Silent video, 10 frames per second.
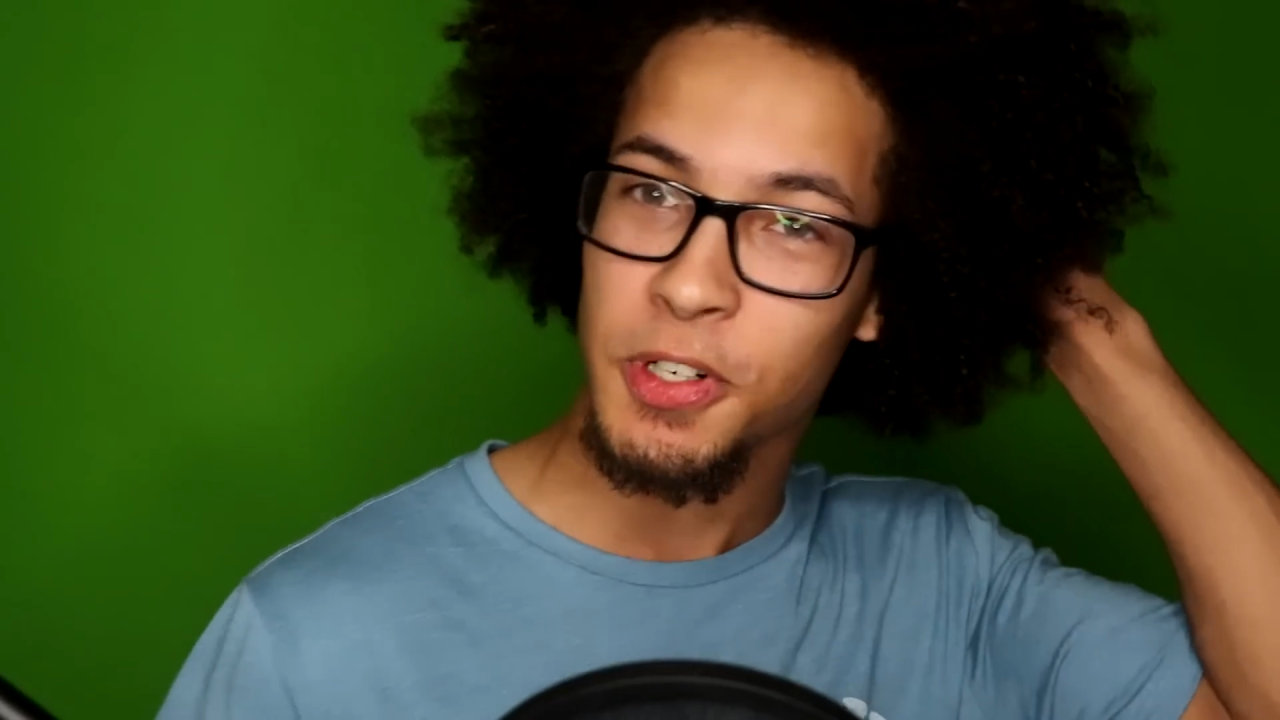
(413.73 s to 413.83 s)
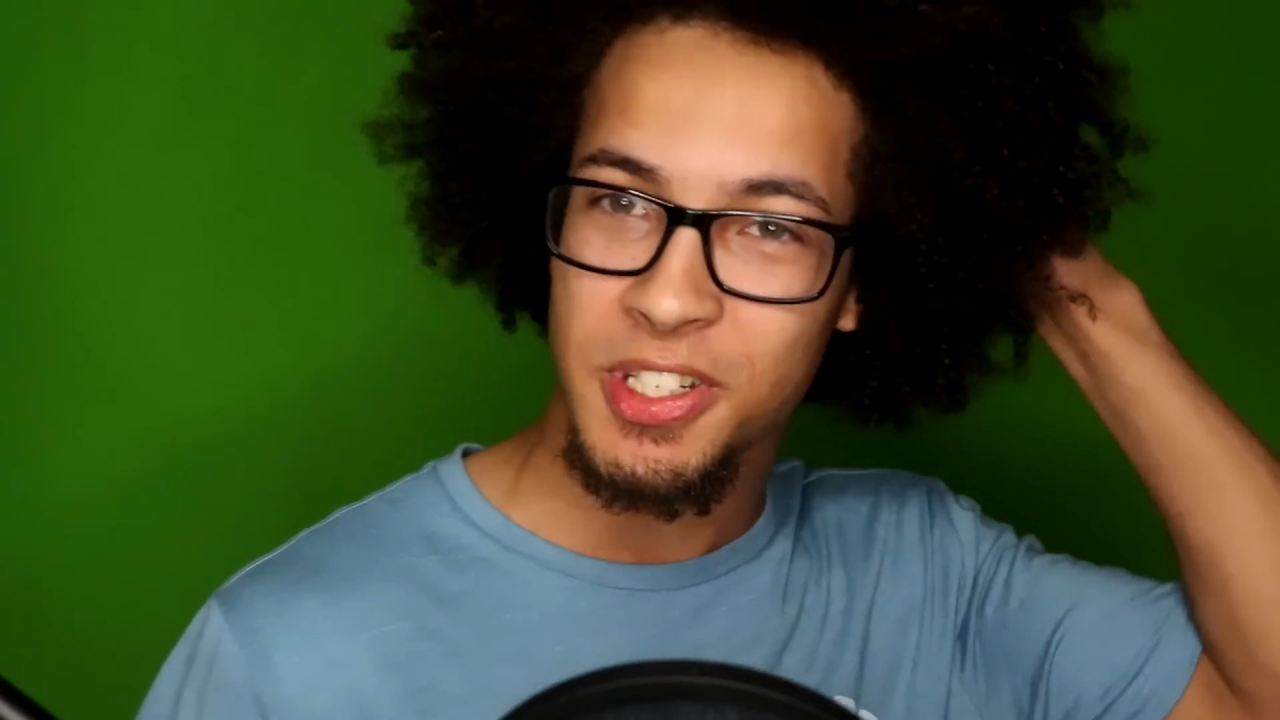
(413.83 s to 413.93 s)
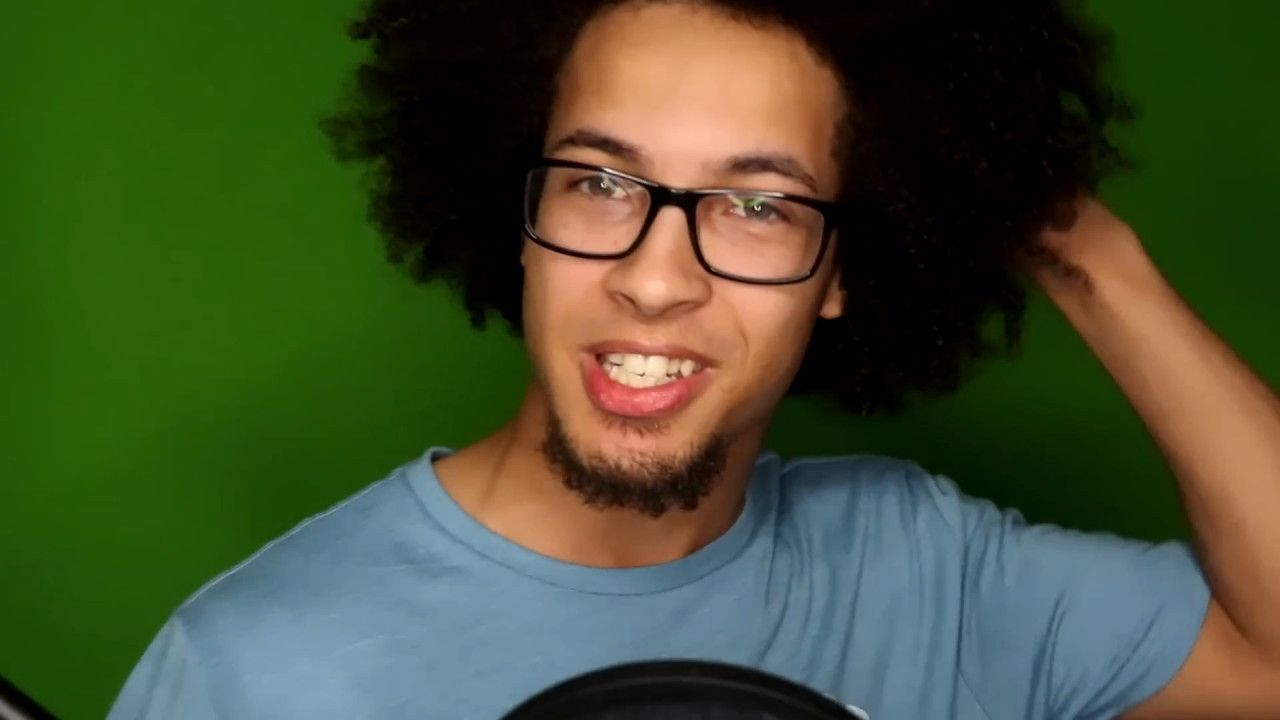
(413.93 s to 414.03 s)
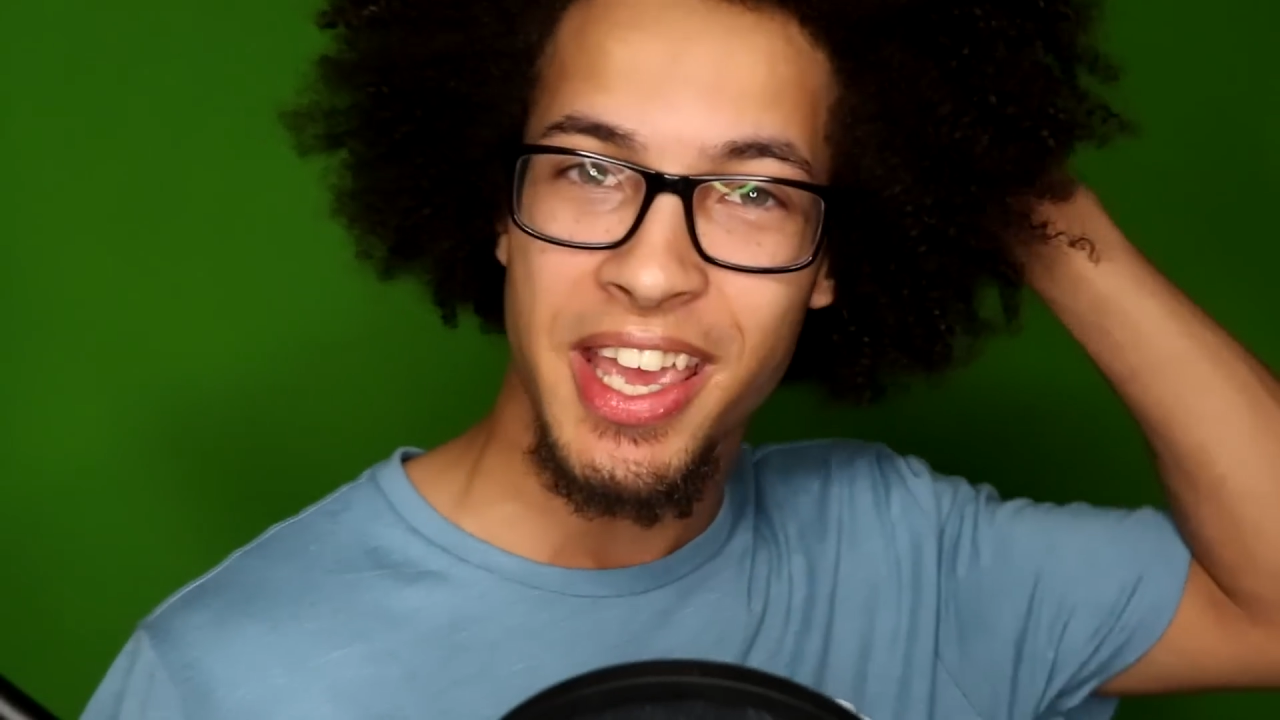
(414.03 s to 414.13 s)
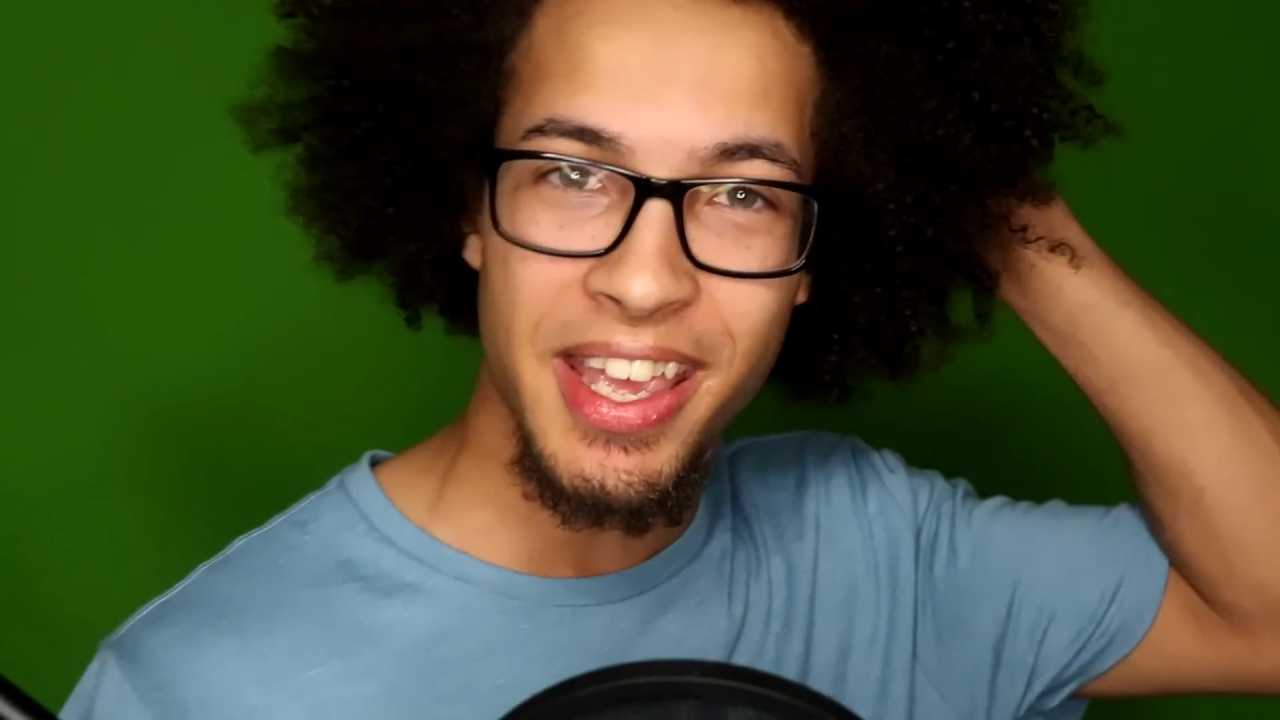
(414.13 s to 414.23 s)

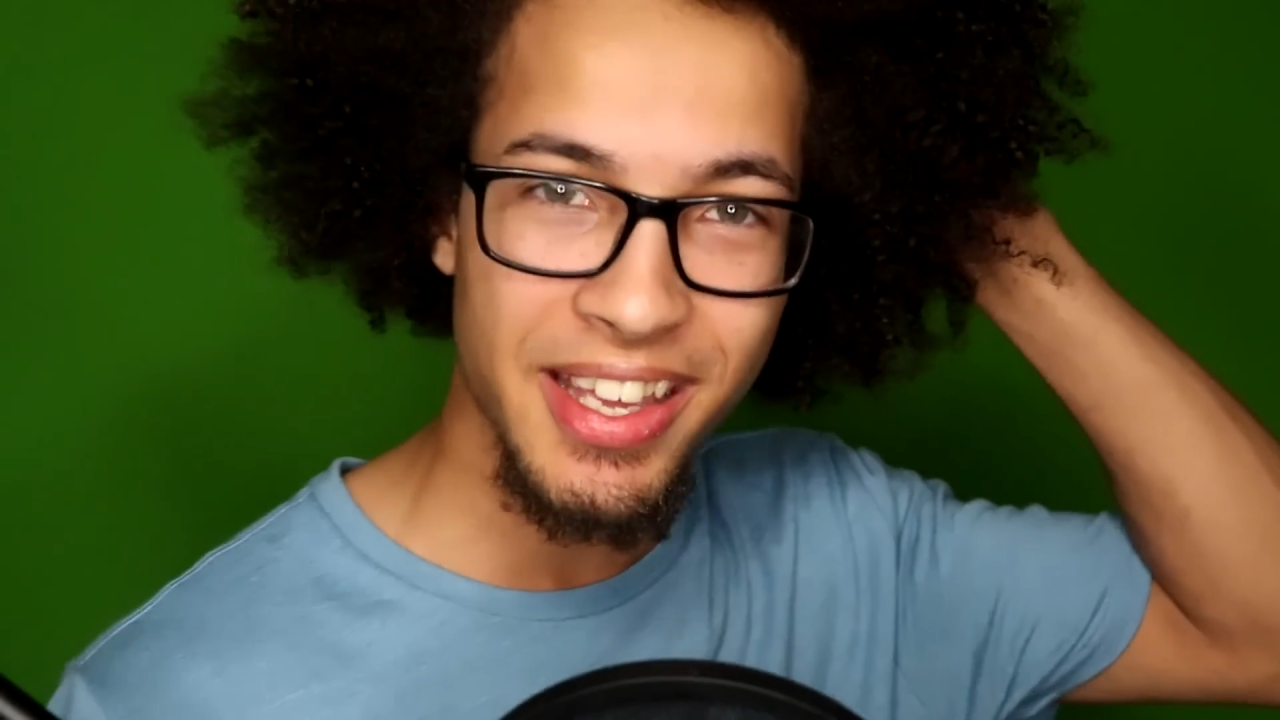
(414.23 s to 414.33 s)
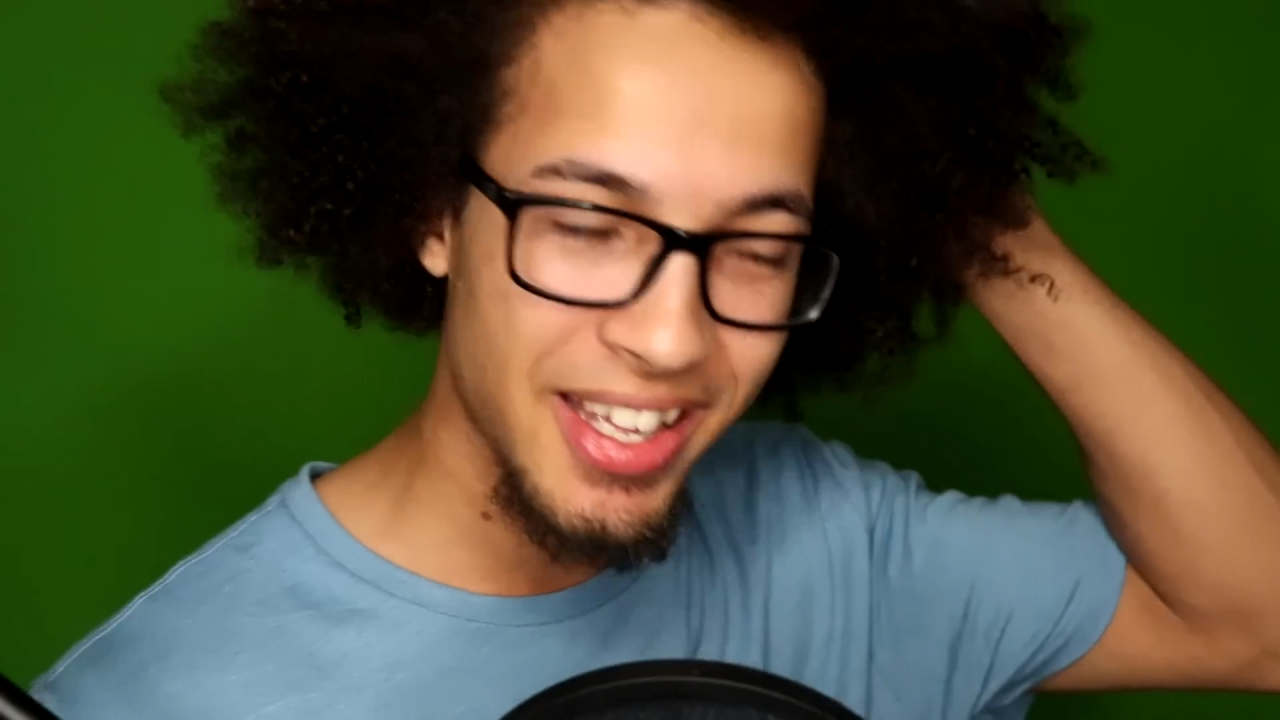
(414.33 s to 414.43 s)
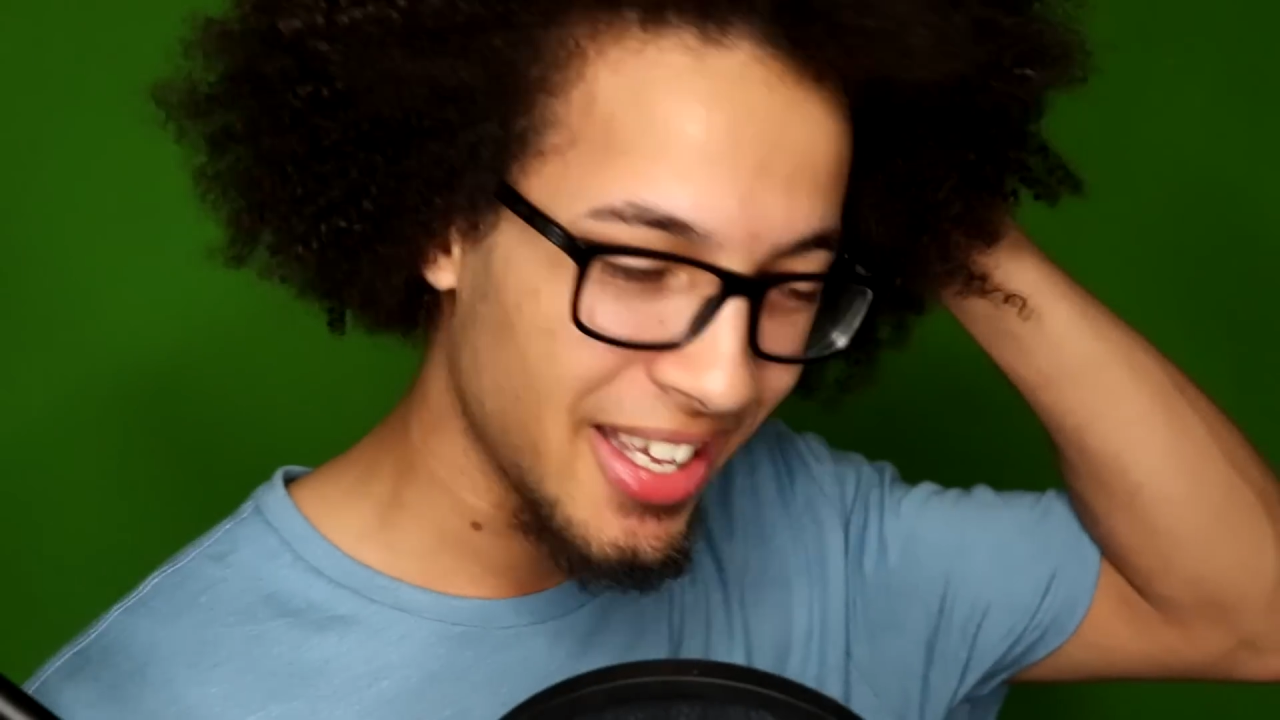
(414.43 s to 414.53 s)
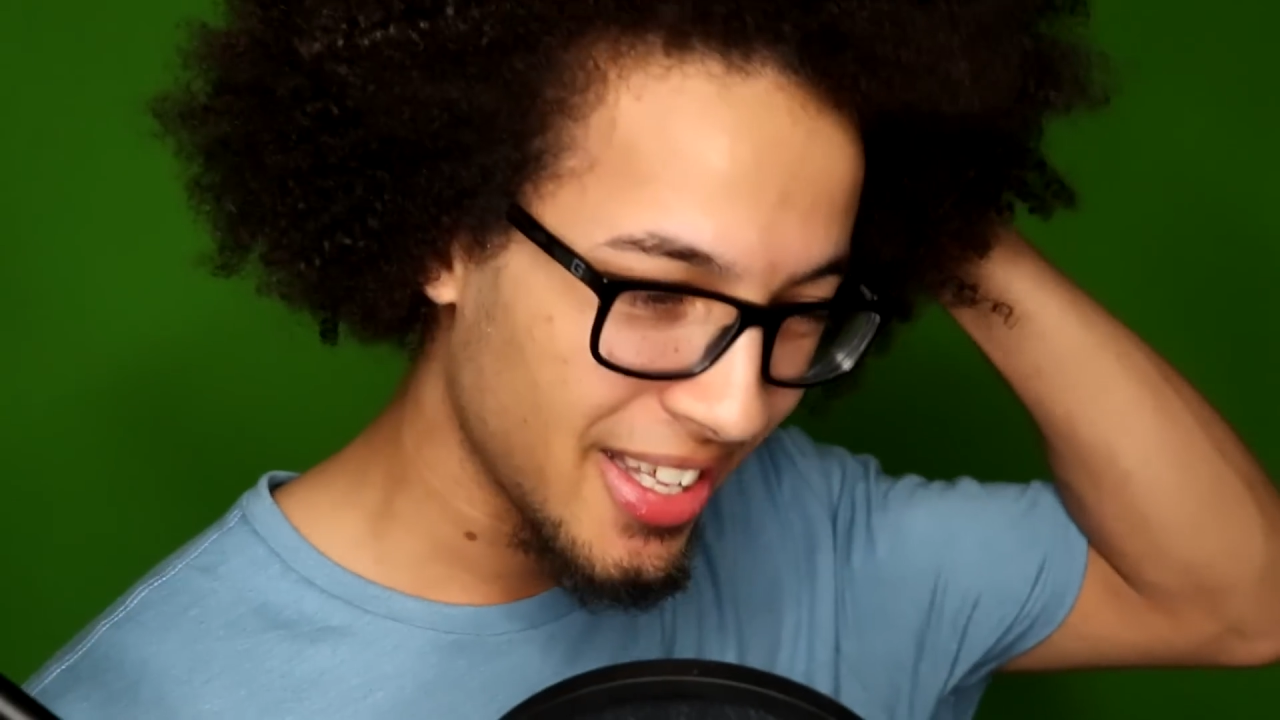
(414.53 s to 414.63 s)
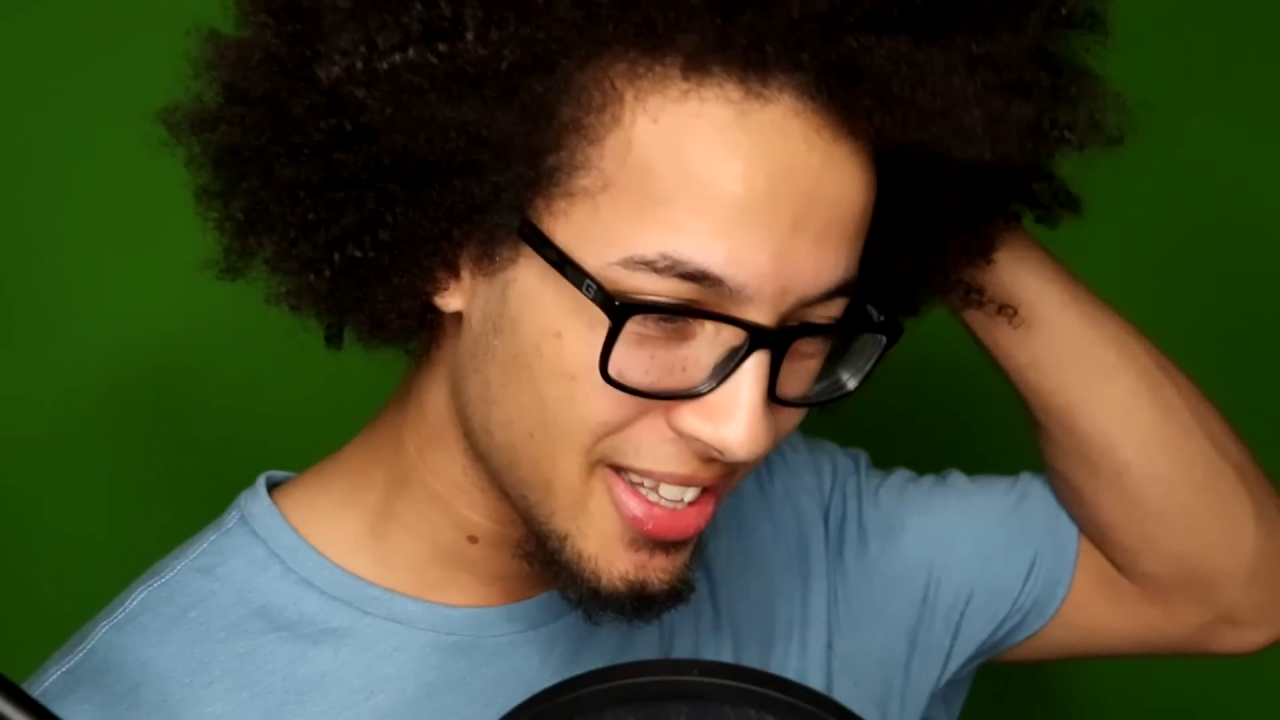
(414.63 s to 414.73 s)
first
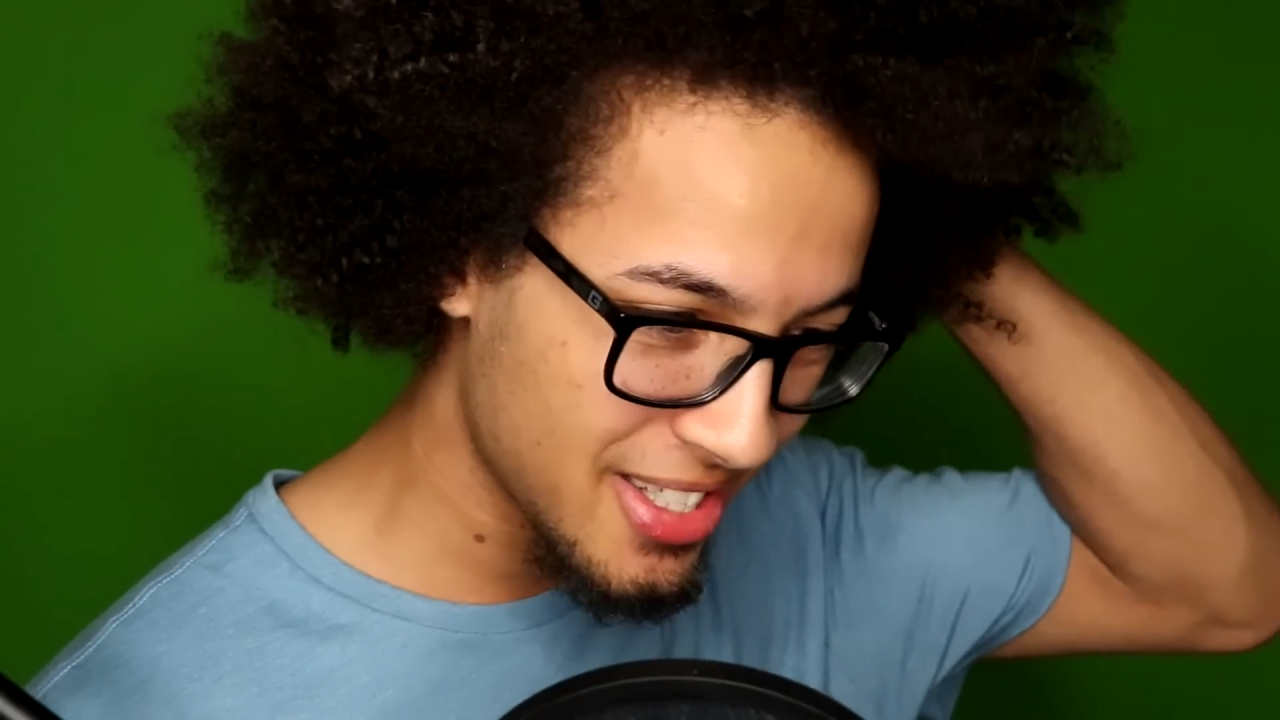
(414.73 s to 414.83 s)
take.